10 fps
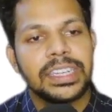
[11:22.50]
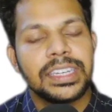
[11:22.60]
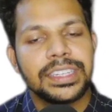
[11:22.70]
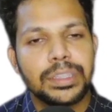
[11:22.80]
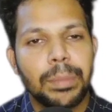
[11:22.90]

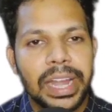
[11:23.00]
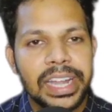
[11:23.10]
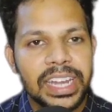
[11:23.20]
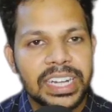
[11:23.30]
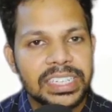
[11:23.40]
here is the
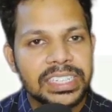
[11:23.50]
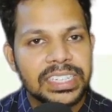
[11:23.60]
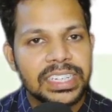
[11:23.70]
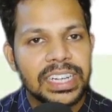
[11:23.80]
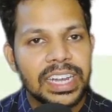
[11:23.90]
bile duct
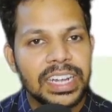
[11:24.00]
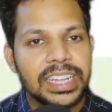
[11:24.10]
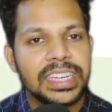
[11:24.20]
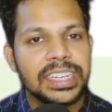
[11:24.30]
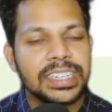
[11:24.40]
and
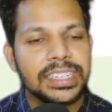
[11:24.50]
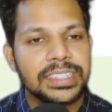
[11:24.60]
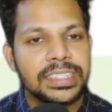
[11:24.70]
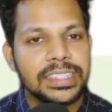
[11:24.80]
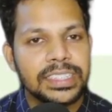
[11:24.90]
here
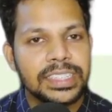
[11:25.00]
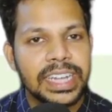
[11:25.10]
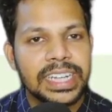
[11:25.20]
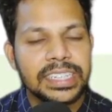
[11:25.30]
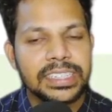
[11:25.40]
is
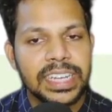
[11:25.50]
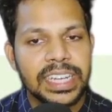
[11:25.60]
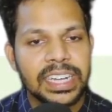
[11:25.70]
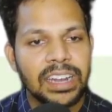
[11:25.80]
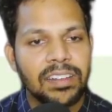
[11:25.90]
the
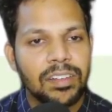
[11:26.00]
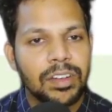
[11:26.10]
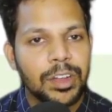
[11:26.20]
intestine,